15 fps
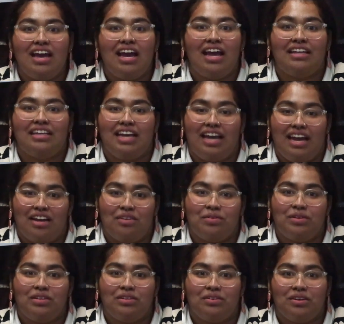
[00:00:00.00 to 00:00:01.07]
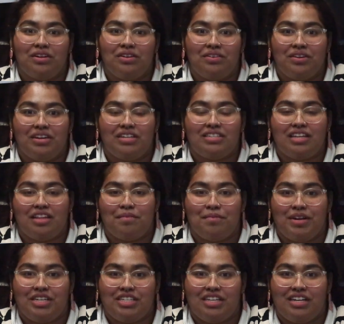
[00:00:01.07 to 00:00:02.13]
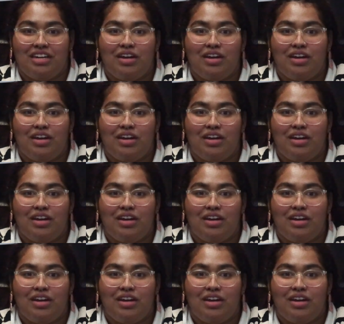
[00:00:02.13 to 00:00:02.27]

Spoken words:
and the annual Lunar New Year celebration